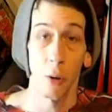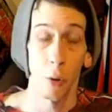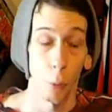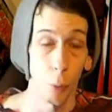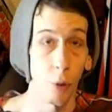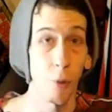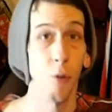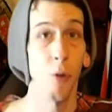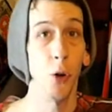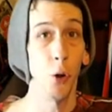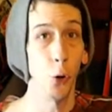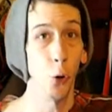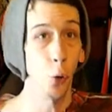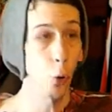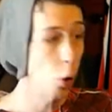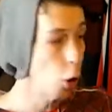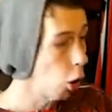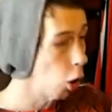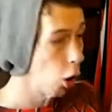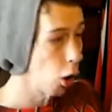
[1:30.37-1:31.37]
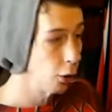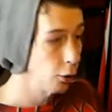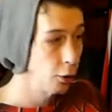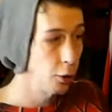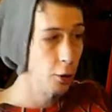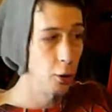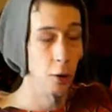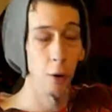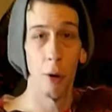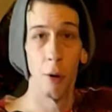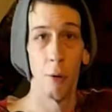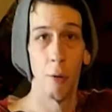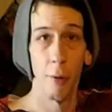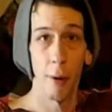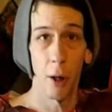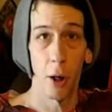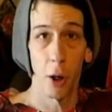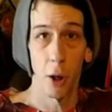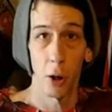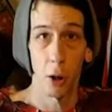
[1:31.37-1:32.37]
review on
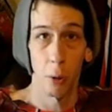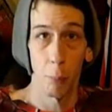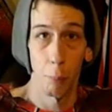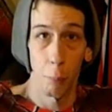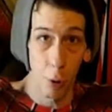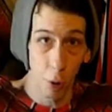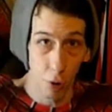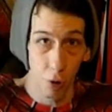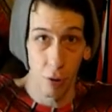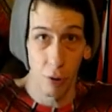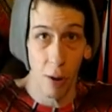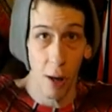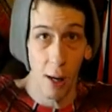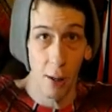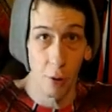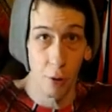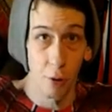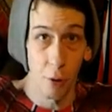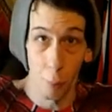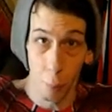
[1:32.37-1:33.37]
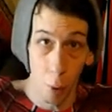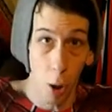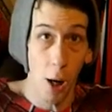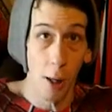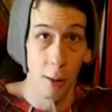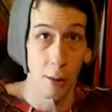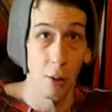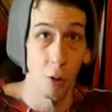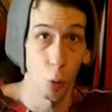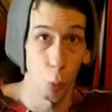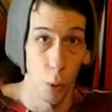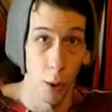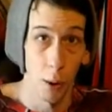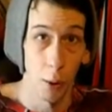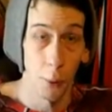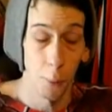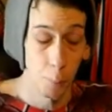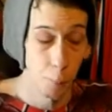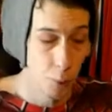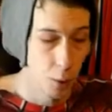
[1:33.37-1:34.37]
their merchandise, their product as
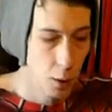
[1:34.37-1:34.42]
well.